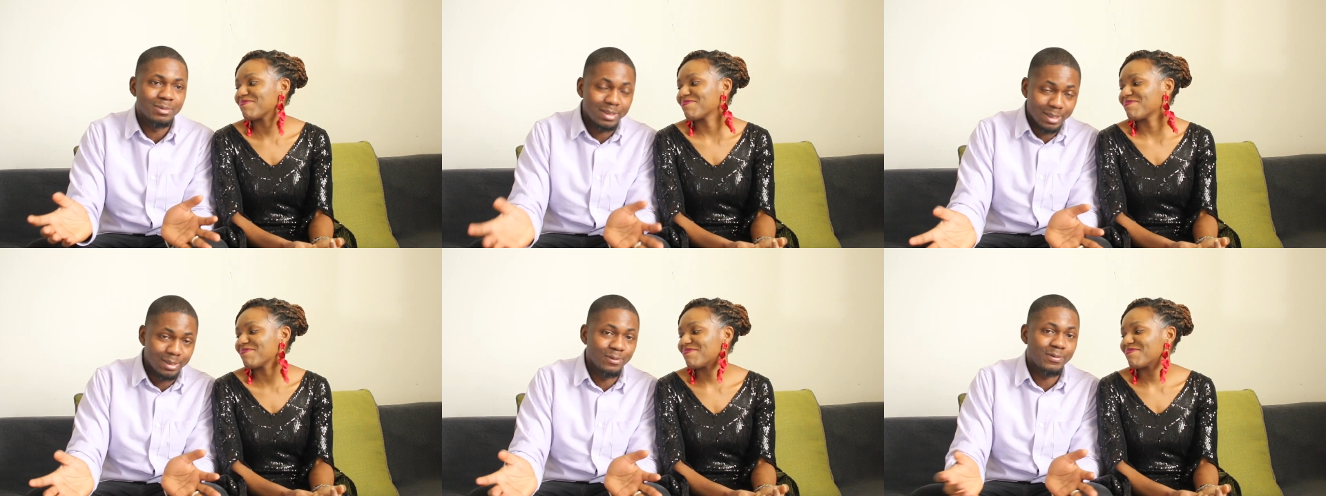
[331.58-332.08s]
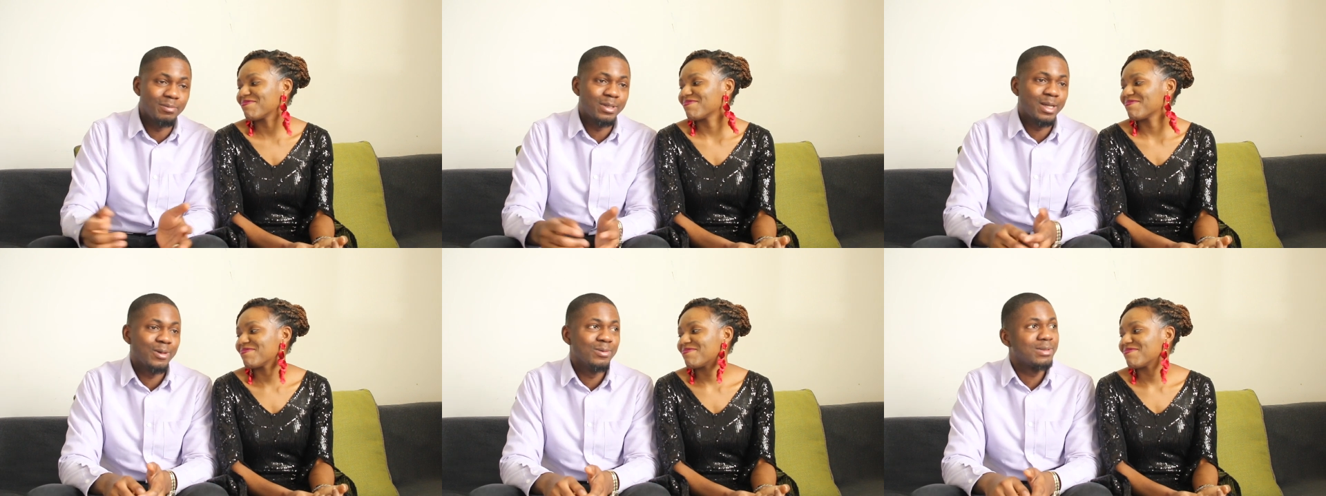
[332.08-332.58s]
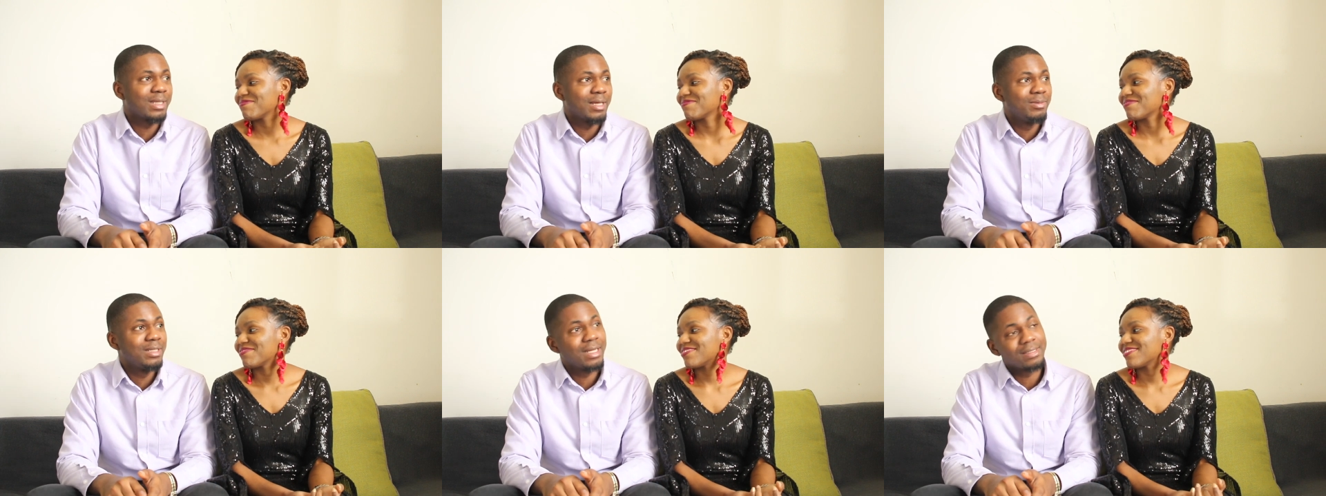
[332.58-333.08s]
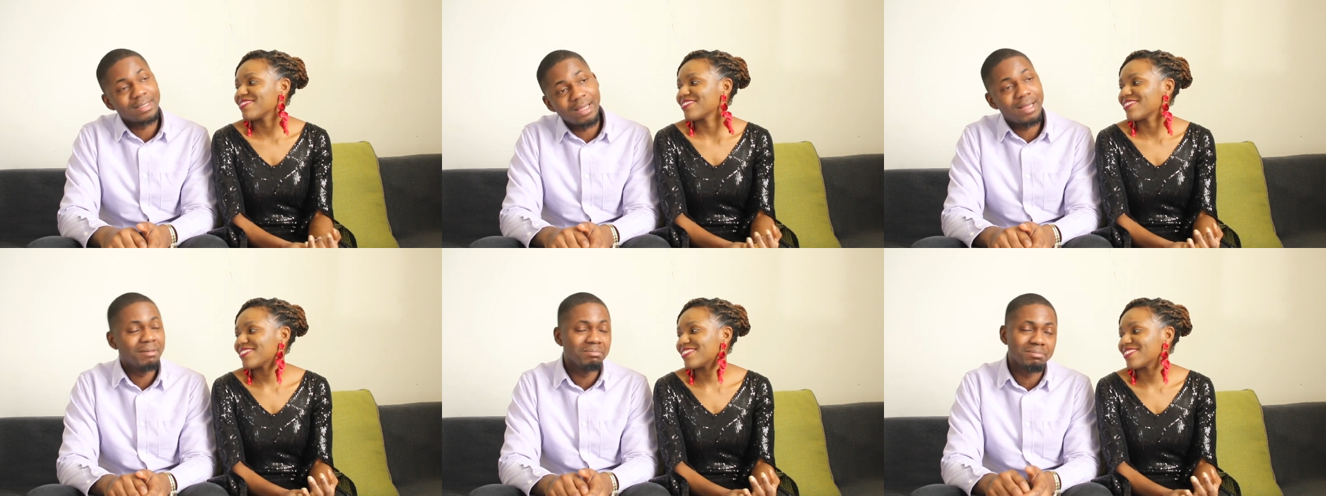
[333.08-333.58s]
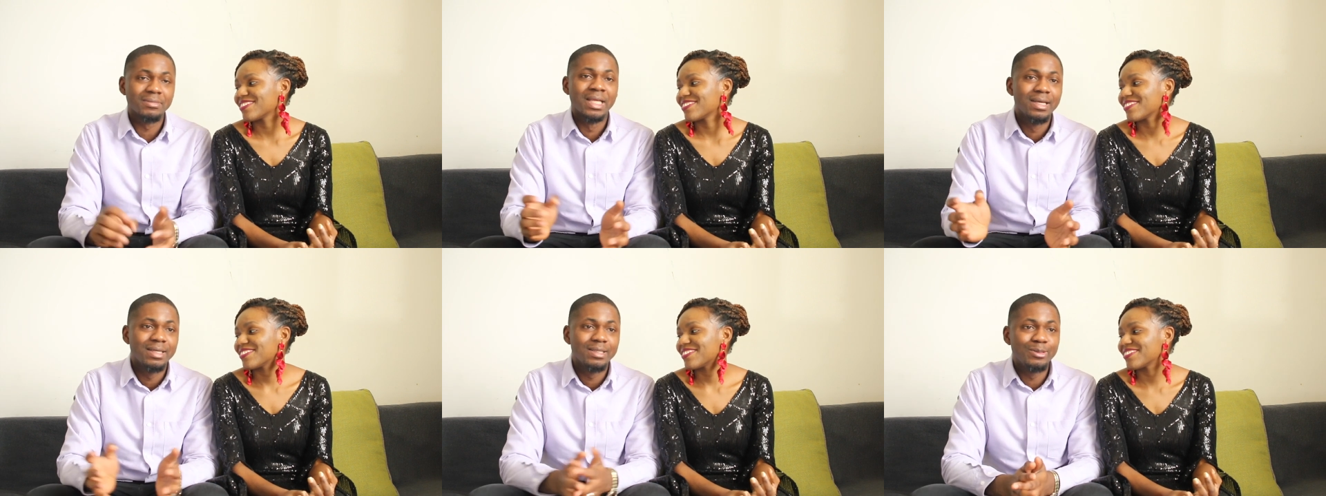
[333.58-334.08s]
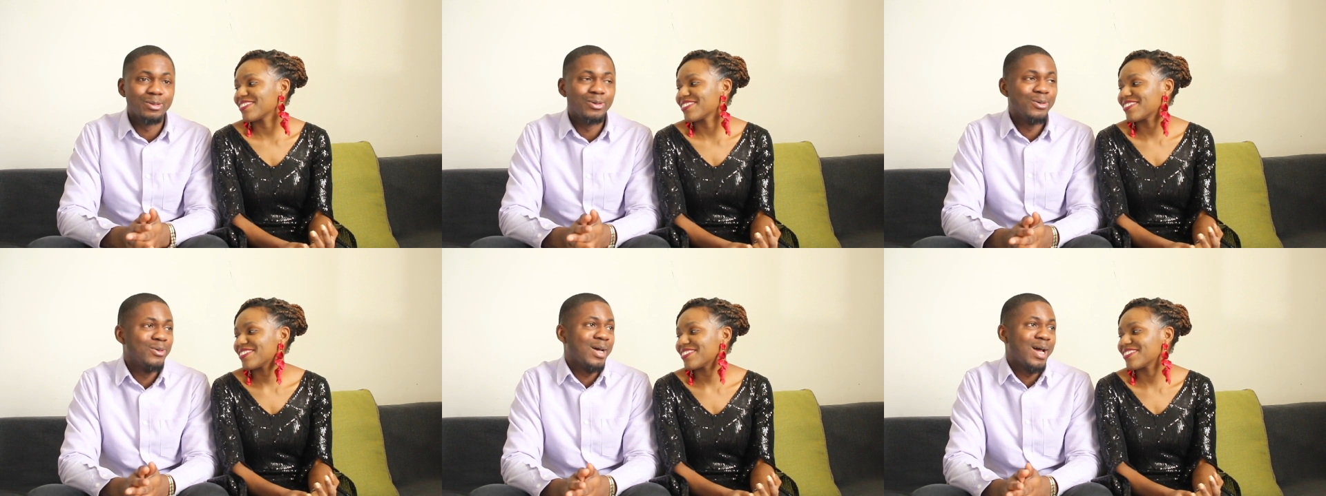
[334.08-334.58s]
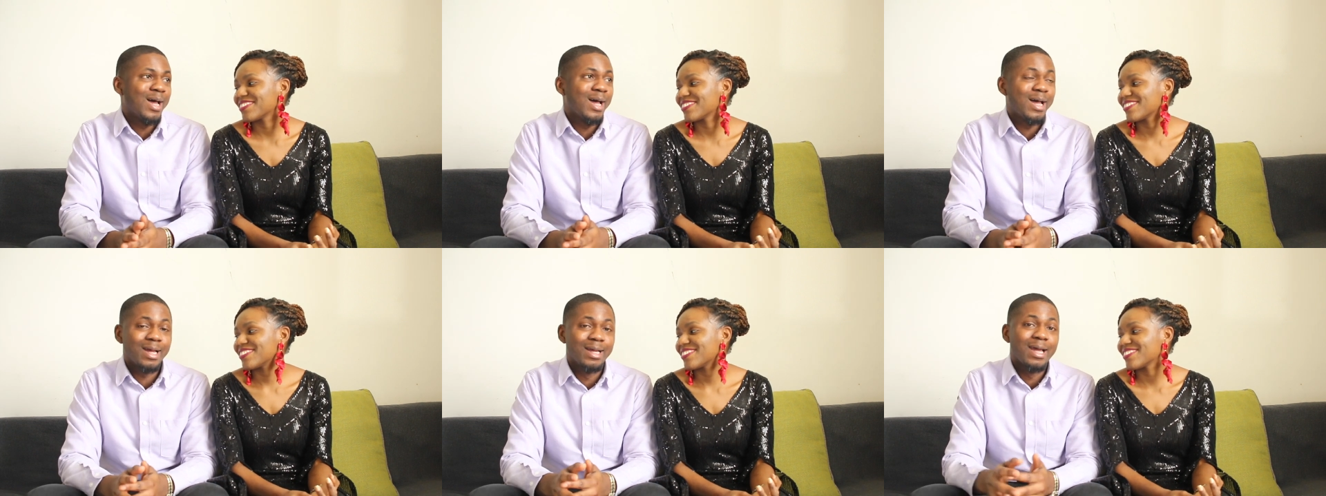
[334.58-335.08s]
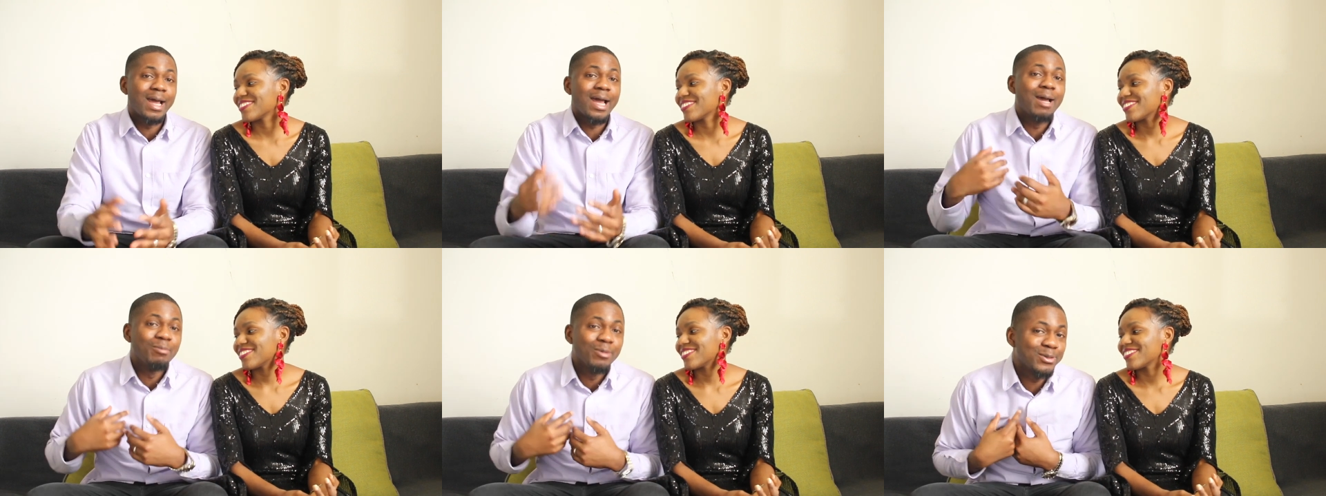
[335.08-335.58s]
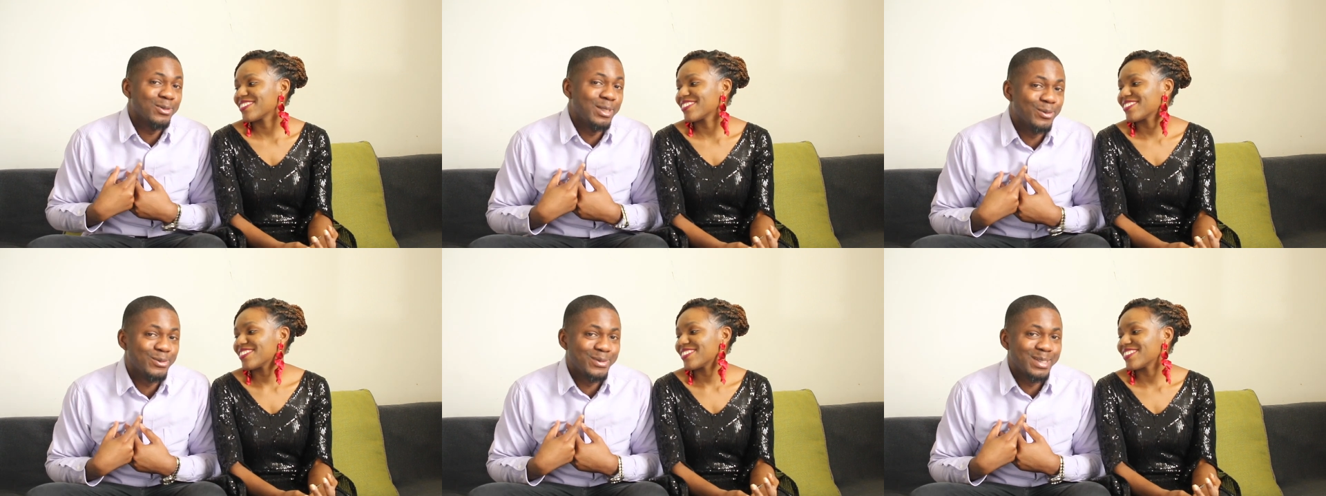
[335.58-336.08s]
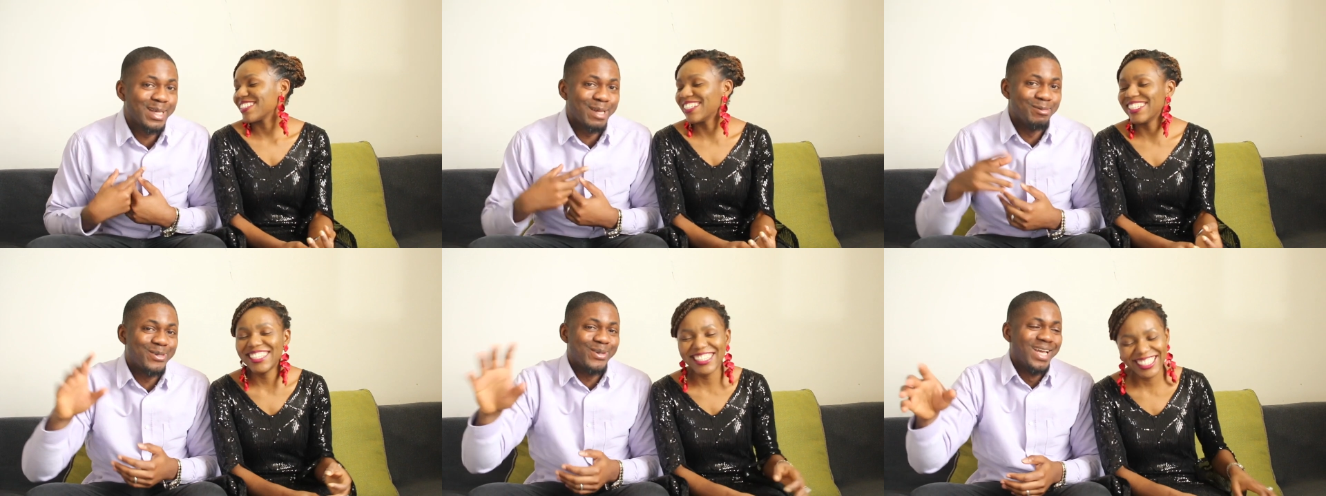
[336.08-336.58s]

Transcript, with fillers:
Speaker 1: the king Ofemi now will tell me that um, you know, uh, I am also new to the game, so